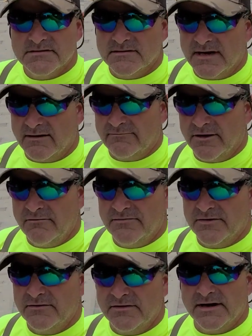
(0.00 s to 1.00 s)
I rode
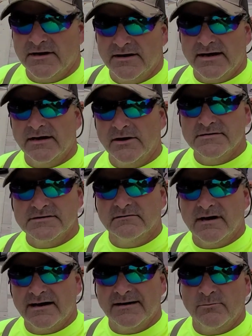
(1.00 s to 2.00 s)
through there and I noticed a
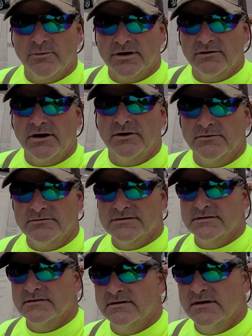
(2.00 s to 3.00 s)
lot of them were closed,
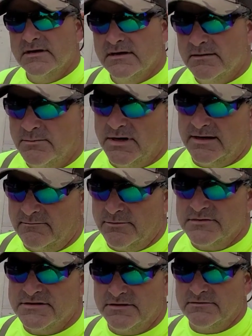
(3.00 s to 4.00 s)
but we'll
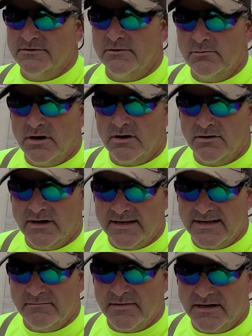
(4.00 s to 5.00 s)
still do a walk, and
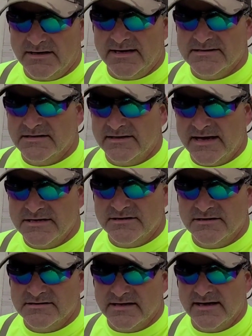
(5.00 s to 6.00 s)
then my destination
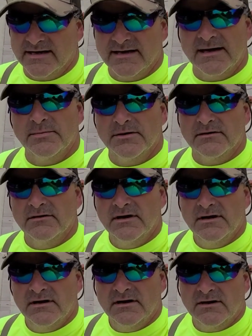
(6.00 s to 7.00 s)
is to hit a couple of
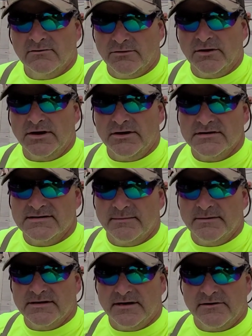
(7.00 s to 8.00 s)
really good
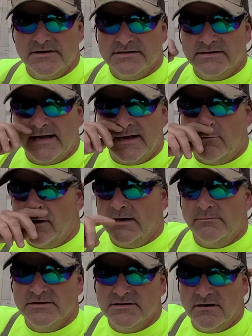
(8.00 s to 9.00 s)
cemeteries today. One
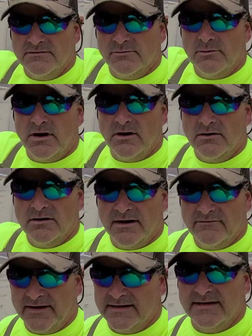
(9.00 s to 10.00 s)
of them is on the walk. I
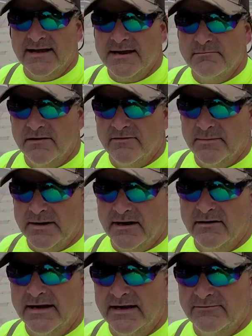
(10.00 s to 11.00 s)
forget the name of it, but
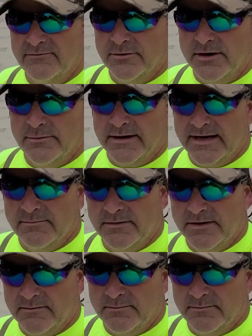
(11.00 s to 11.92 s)
I'll get it for you when I get there.